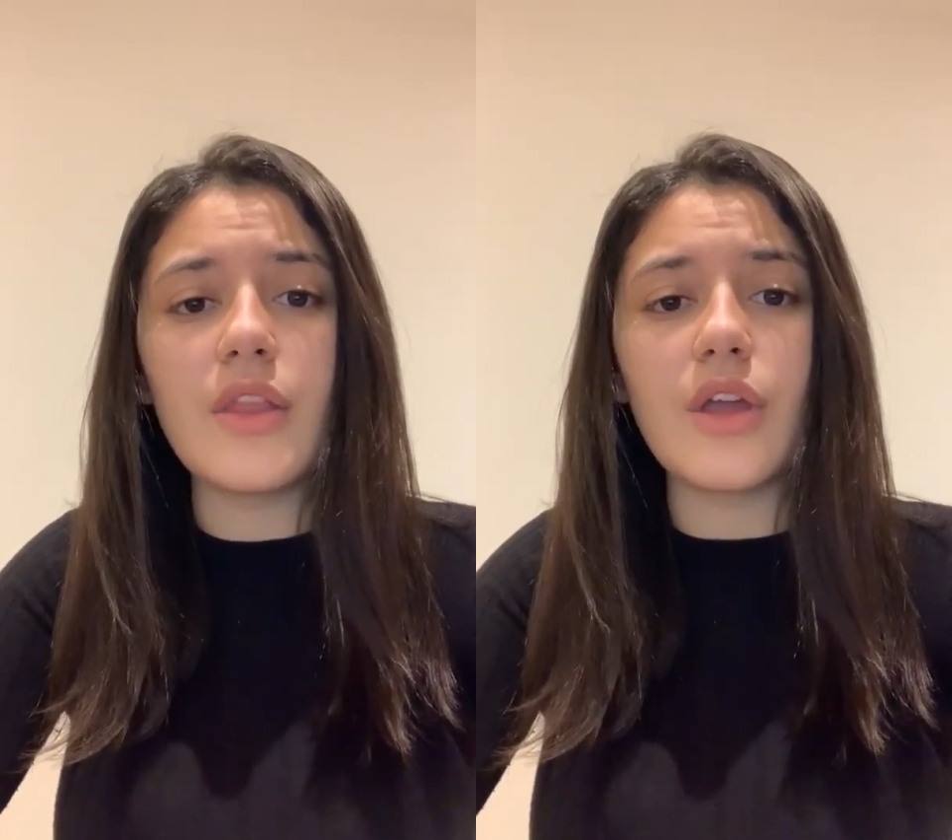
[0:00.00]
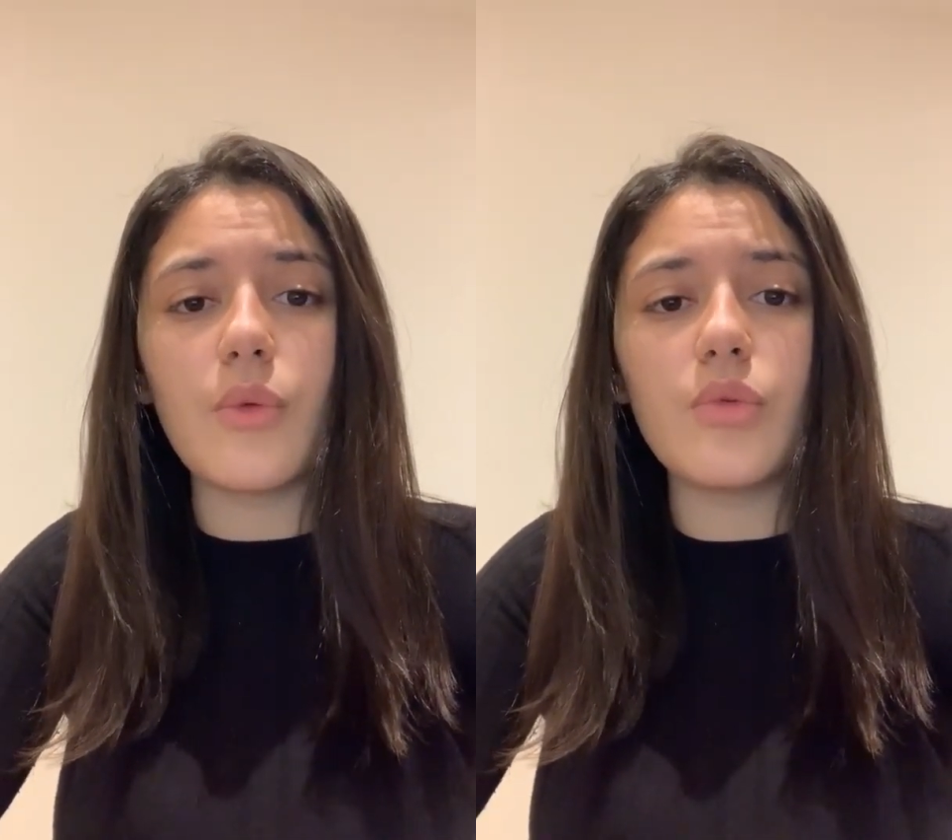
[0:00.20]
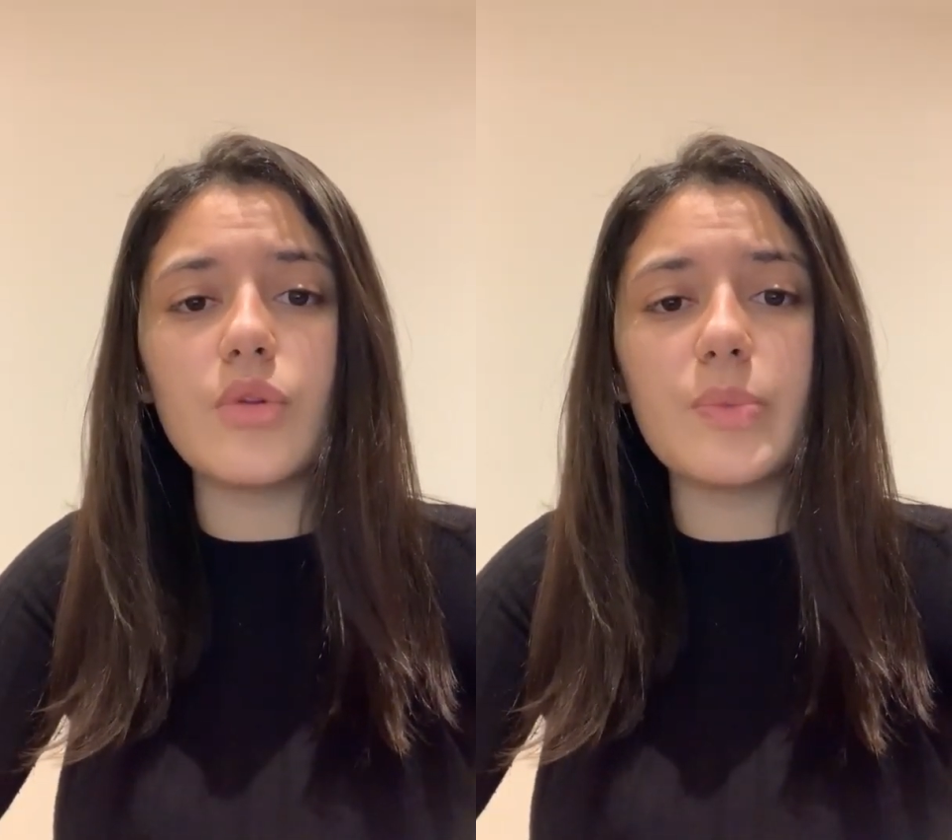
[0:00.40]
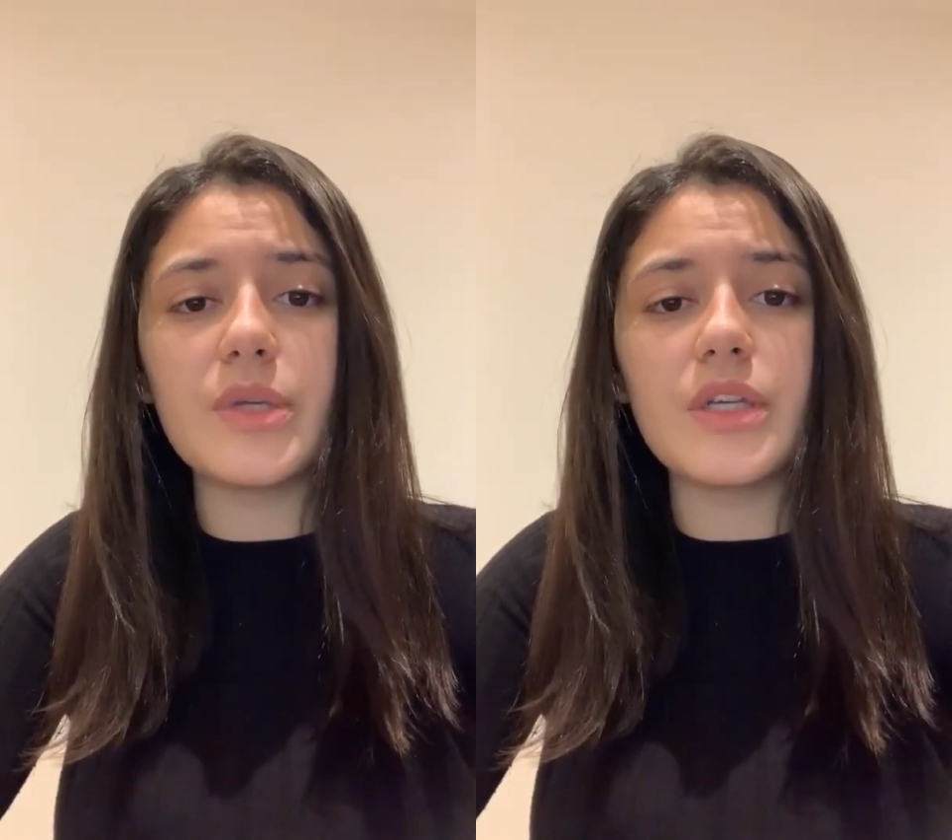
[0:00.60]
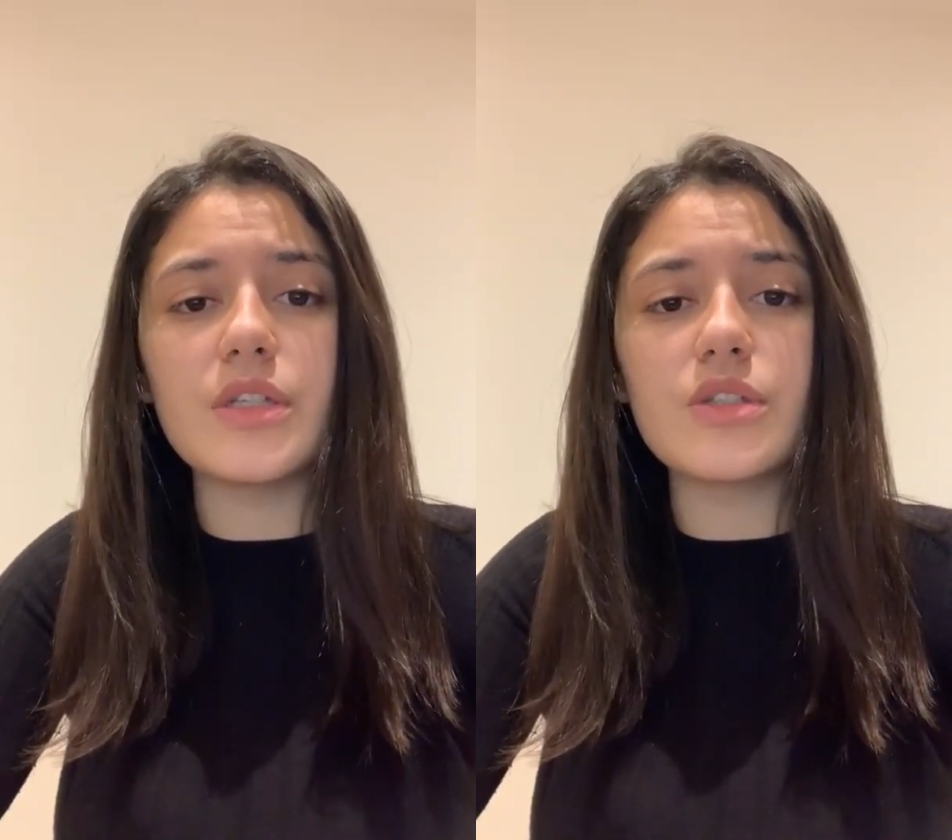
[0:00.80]
They will
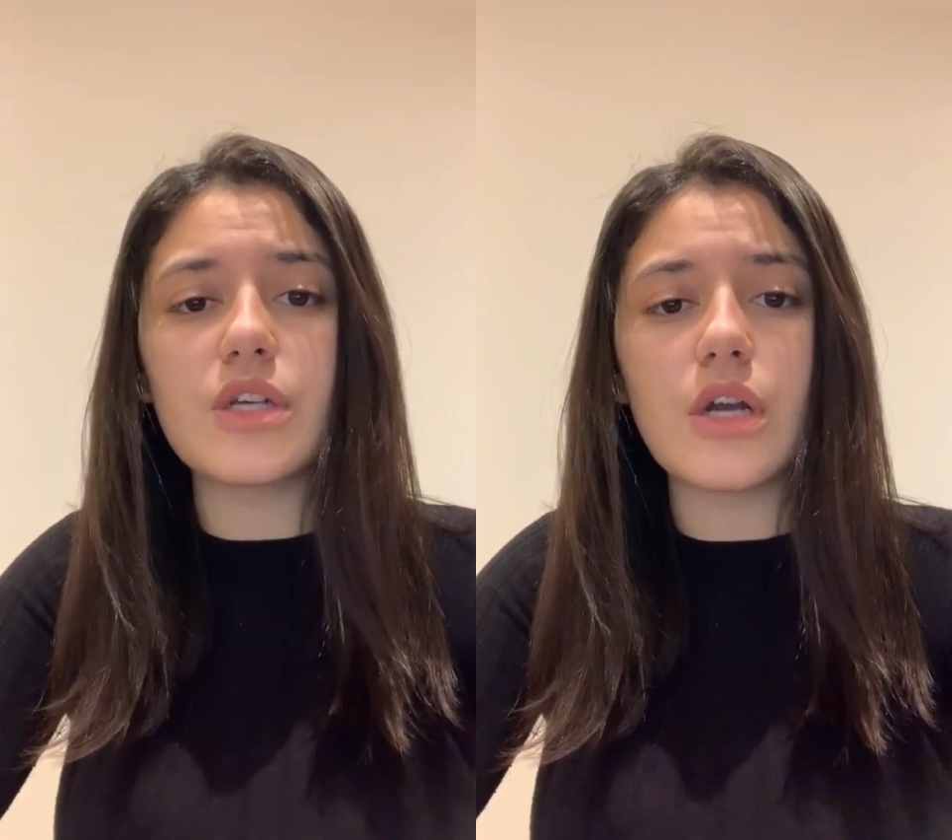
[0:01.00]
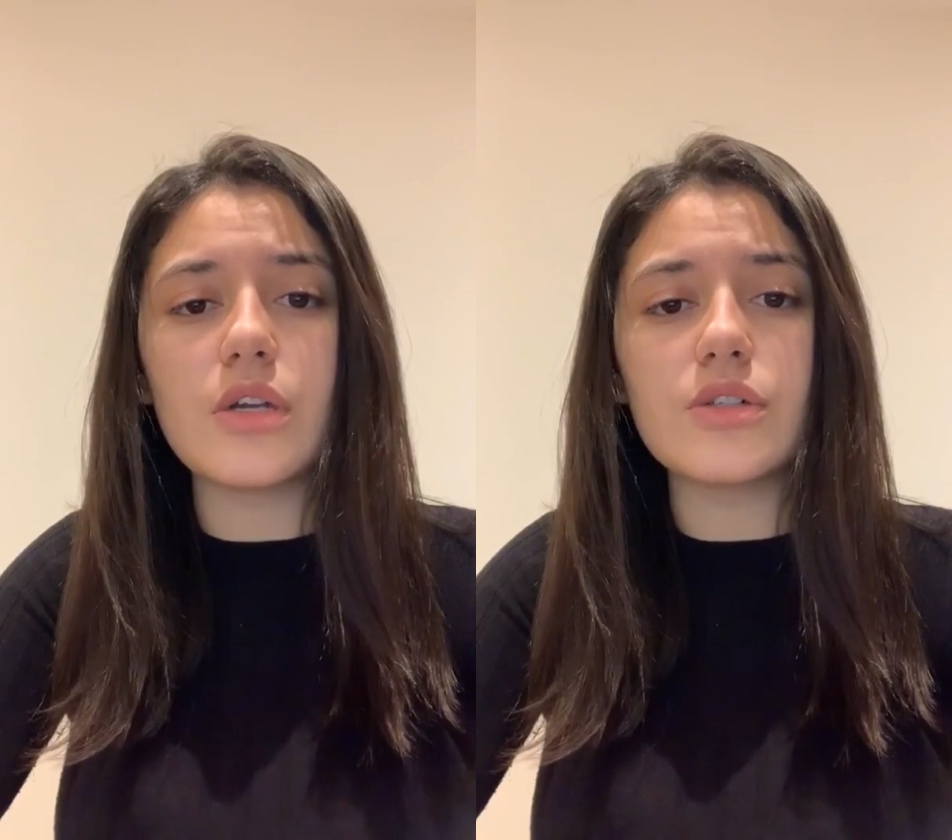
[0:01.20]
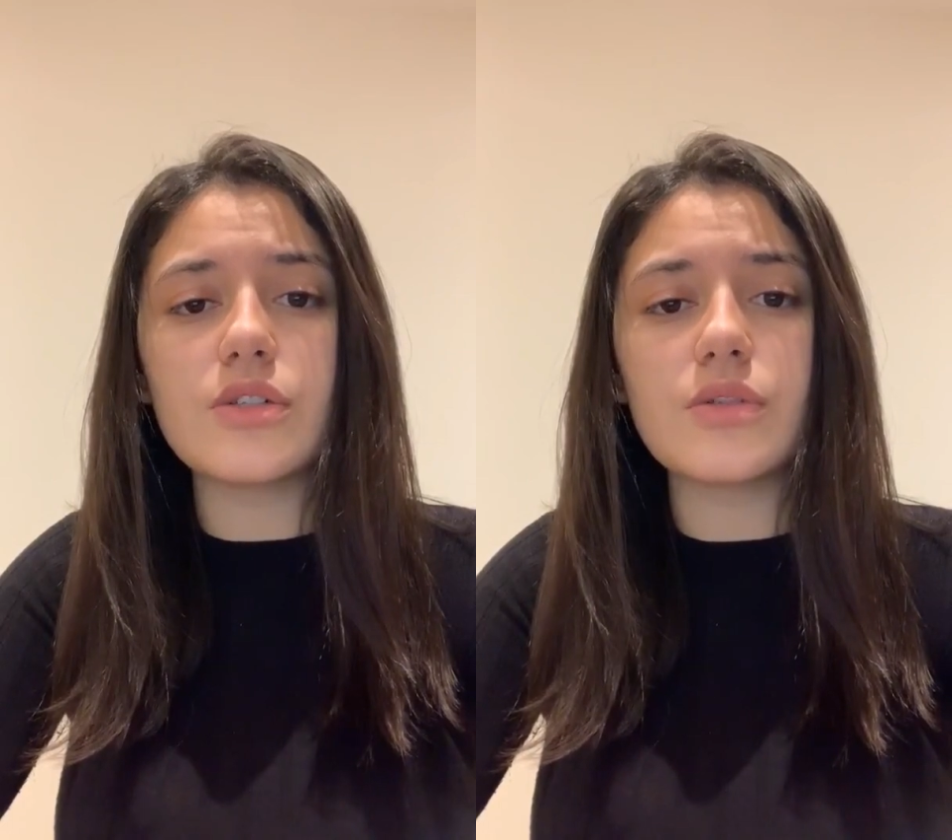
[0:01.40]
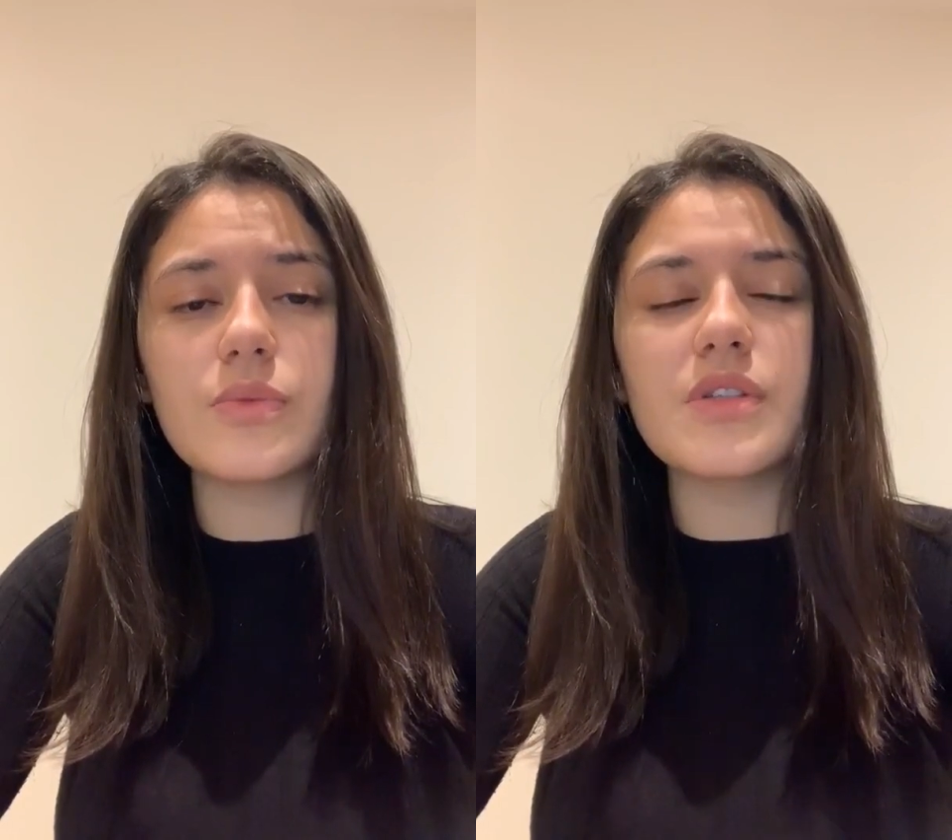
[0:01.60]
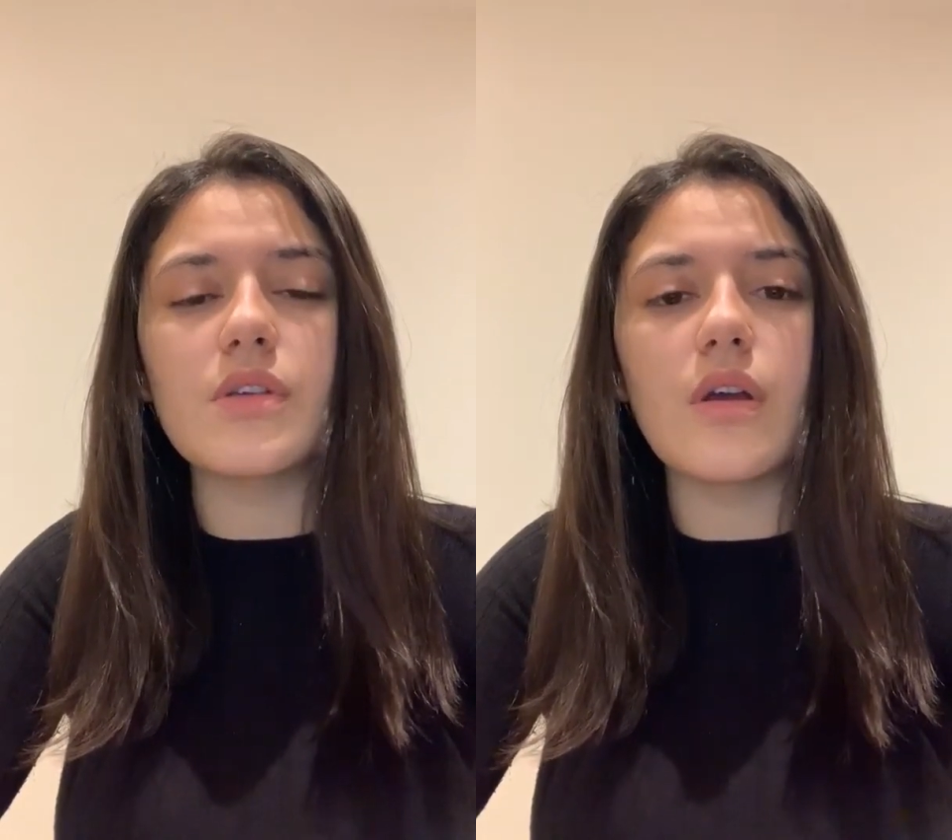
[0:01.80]
be charged
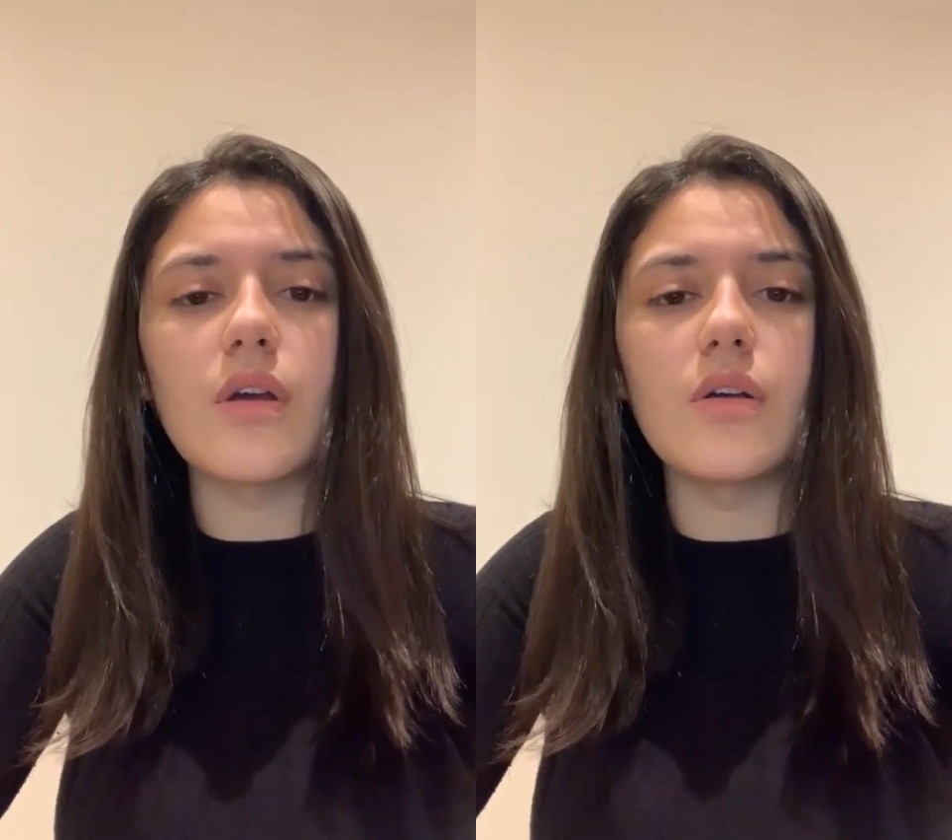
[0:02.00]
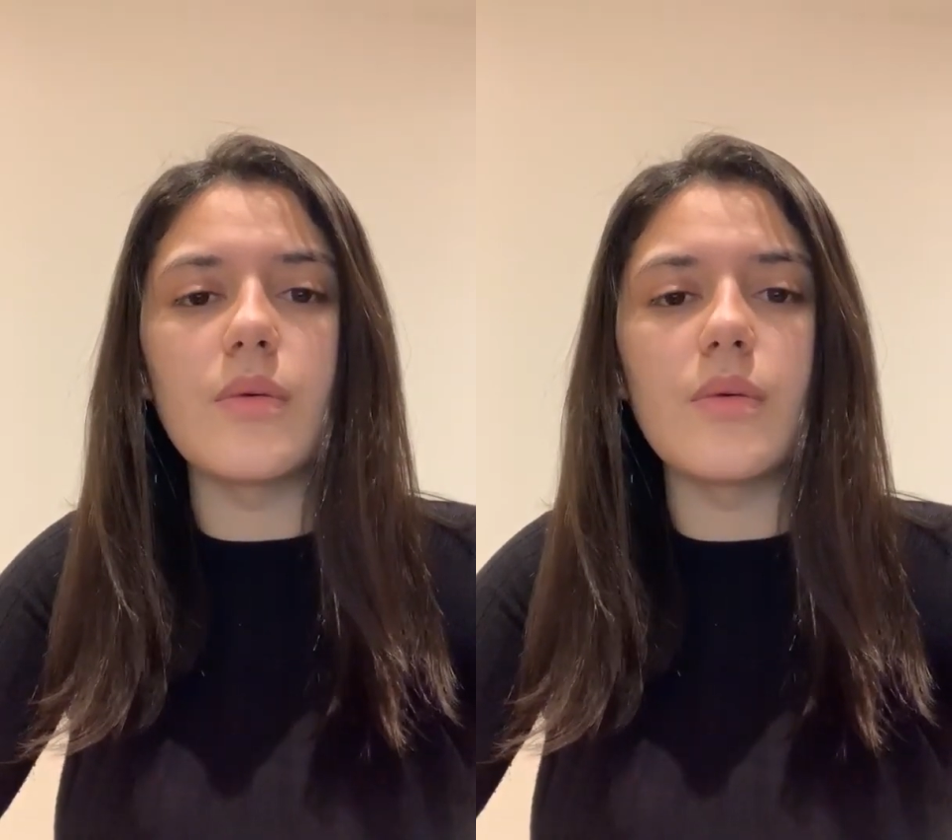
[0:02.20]
with